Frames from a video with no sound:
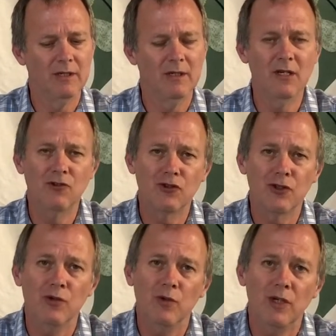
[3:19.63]
And
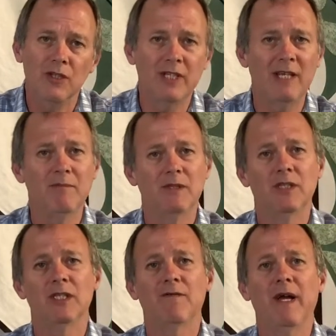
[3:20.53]
true contentment
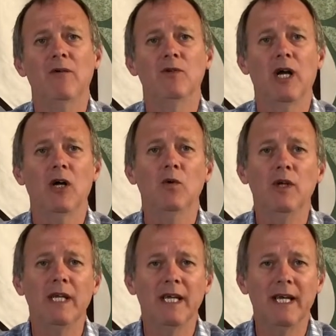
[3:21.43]
is found
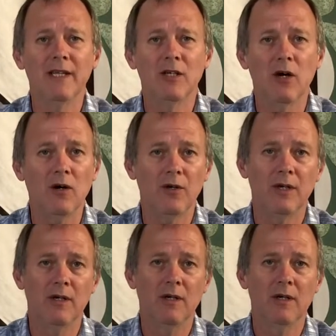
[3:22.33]
only in God.
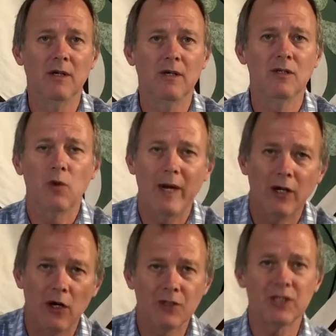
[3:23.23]
So when
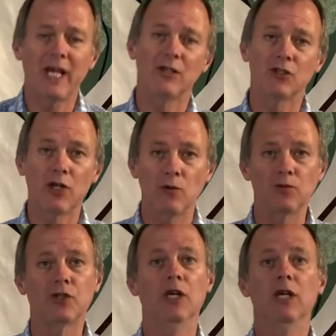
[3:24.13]
God says
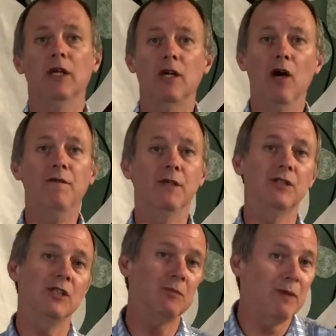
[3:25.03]
don't covet,
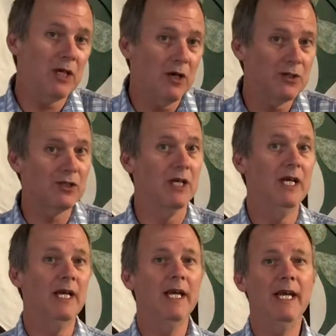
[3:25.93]
it's because
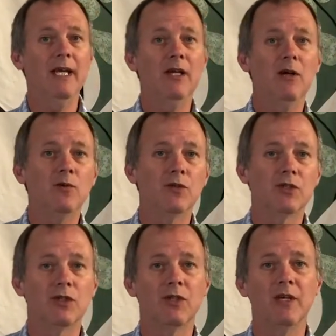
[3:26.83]
he
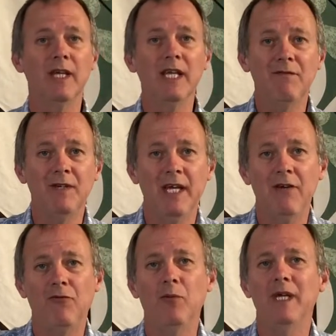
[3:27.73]
knows that even
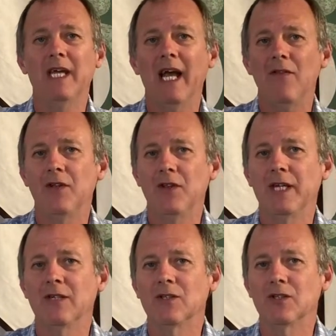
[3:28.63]
if we get the
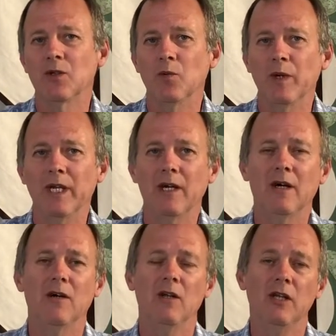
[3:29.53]
things that we
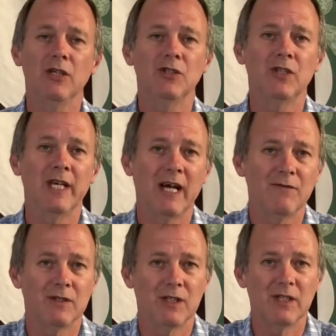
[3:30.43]
are lusting
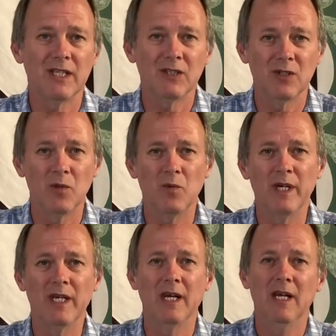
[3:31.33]
after, the things that
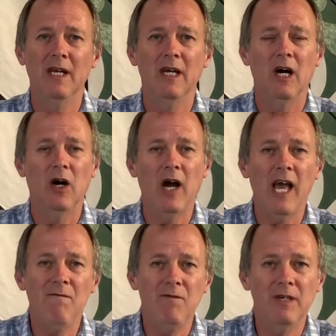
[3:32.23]
we are
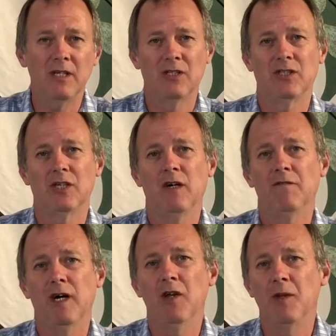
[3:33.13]
envious of
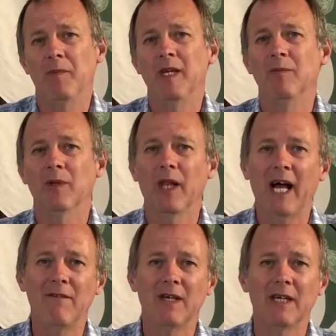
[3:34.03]
other people
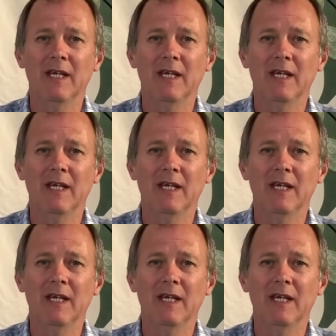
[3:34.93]
having,